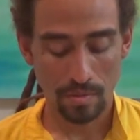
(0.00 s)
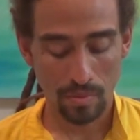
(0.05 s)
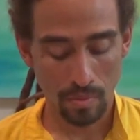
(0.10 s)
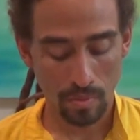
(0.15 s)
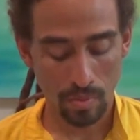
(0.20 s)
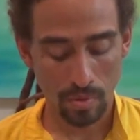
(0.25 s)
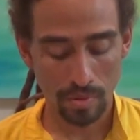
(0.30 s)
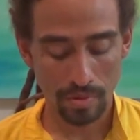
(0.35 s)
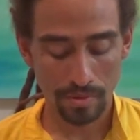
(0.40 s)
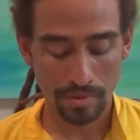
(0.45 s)

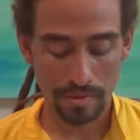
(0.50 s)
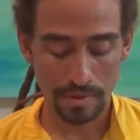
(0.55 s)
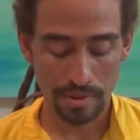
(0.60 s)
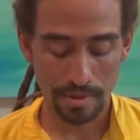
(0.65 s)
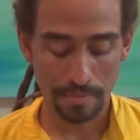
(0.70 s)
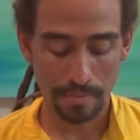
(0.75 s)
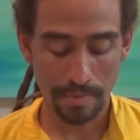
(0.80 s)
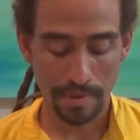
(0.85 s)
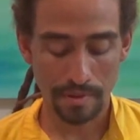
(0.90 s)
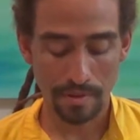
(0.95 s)
or to
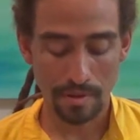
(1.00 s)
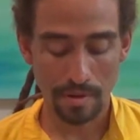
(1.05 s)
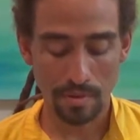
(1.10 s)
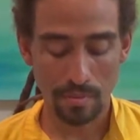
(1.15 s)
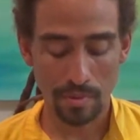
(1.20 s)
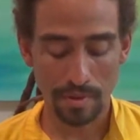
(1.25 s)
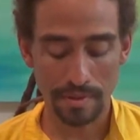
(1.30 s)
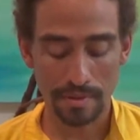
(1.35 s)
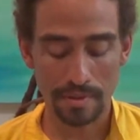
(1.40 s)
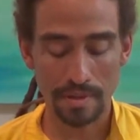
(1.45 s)
spend all
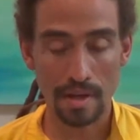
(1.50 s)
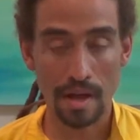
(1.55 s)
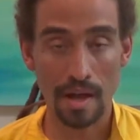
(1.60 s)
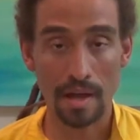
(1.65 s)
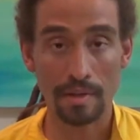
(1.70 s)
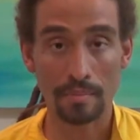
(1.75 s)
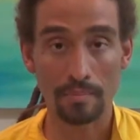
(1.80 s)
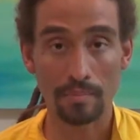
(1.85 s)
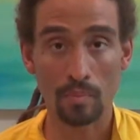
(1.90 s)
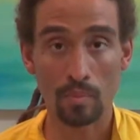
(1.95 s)
one's
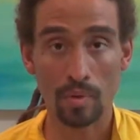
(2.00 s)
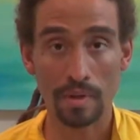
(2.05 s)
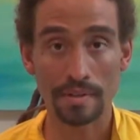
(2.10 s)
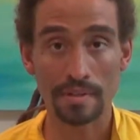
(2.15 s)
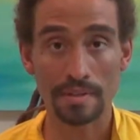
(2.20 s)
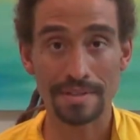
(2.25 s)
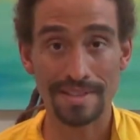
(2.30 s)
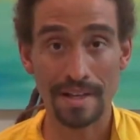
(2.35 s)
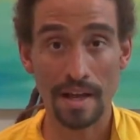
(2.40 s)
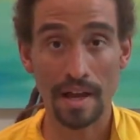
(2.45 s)

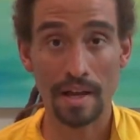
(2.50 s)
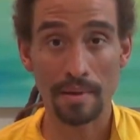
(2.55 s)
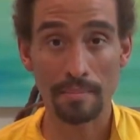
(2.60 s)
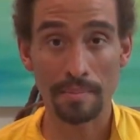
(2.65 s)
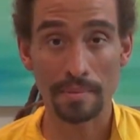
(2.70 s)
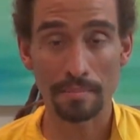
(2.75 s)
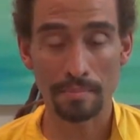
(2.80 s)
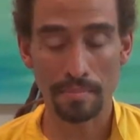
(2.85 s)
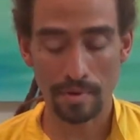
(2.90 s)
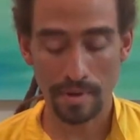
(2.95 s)
time
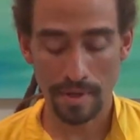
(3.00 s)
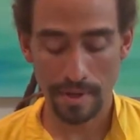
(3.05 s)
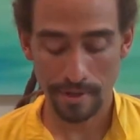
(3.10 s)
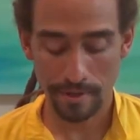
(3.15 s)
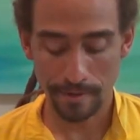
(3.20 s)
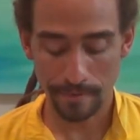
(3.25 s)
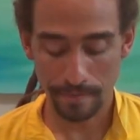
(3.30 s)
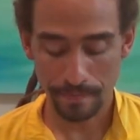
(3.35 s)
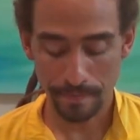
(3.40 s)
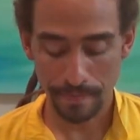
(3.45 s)
in prayer.